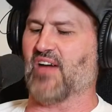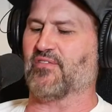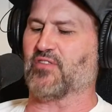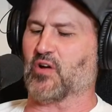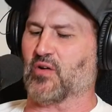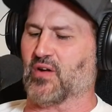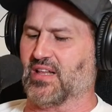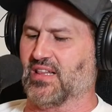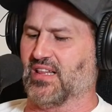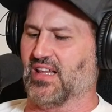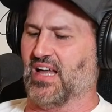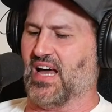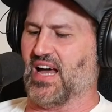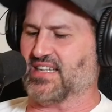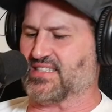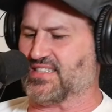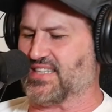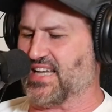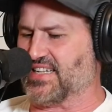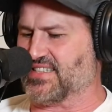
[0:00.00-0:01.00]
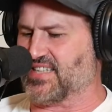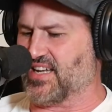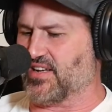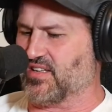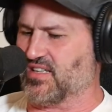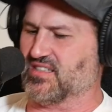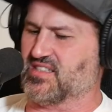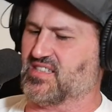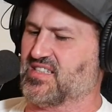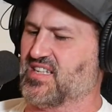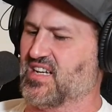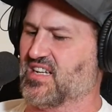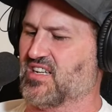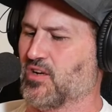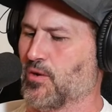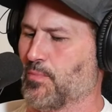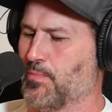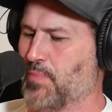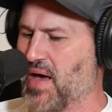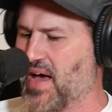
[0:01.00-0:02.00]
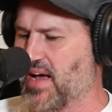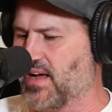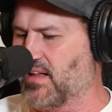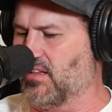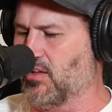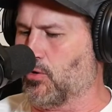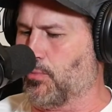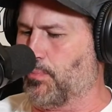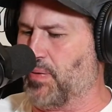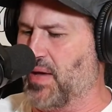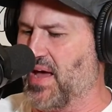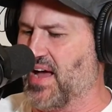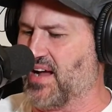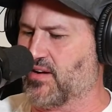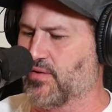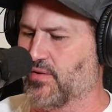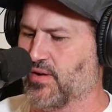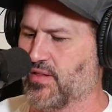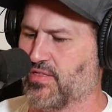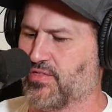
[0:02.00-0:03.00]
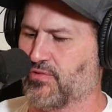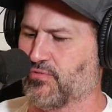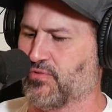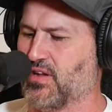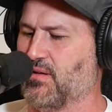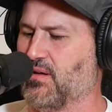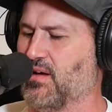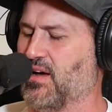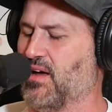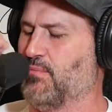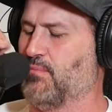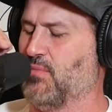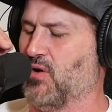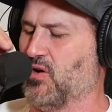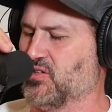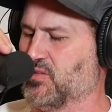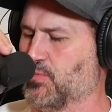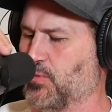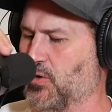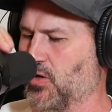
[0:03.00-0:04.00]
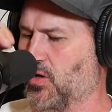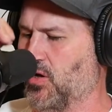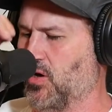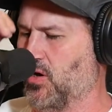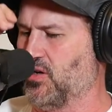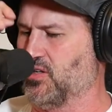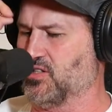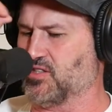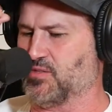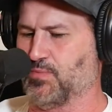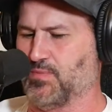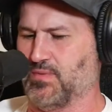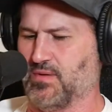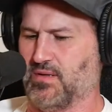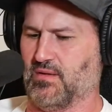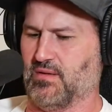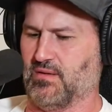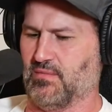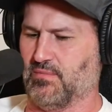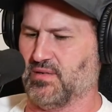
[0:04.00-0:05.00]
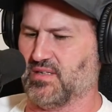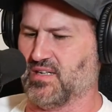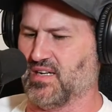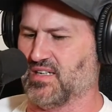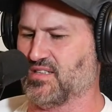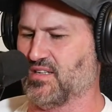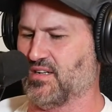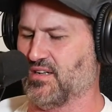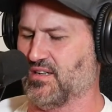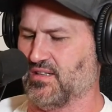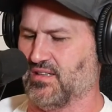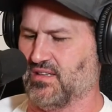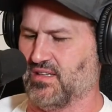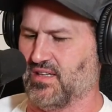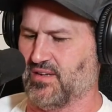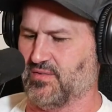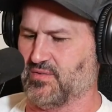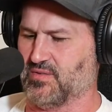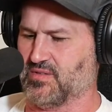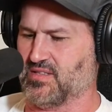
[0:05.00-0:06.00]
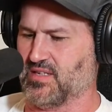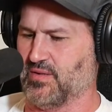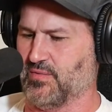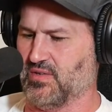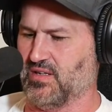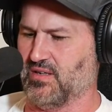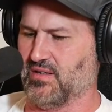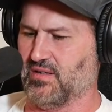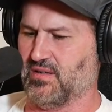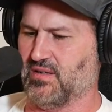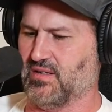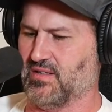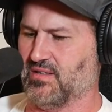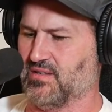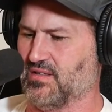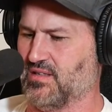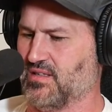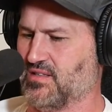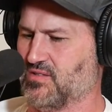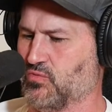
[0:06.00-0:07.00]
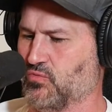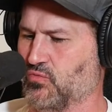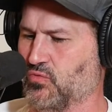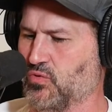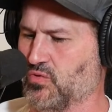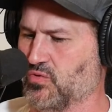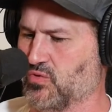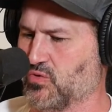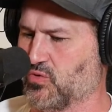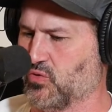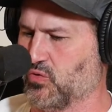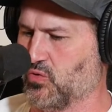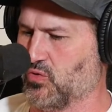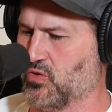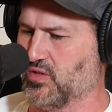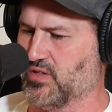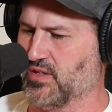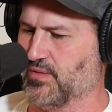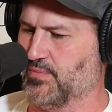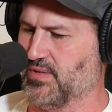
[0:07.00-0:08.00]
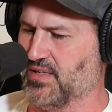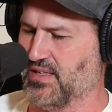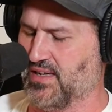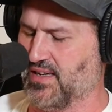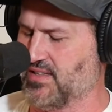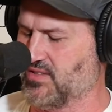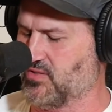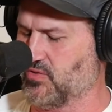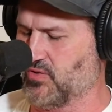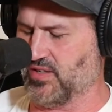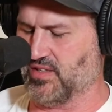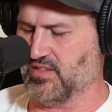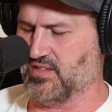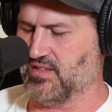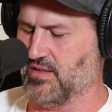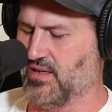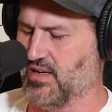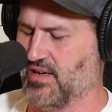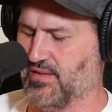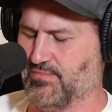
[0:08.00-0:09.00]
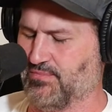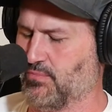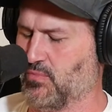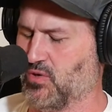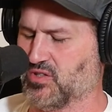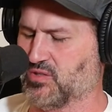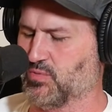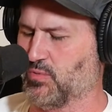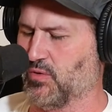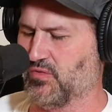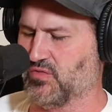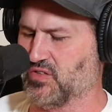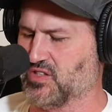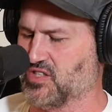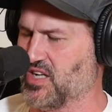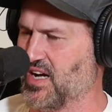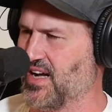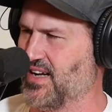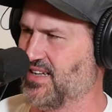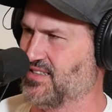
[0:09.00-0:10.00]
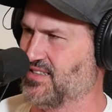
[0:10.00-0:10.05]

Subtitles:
You're in lust. That's how you can stick your little pecker in 3 multiple holes. Because you're in love with someone, it's rude and cruel to be entering multiple vaginas.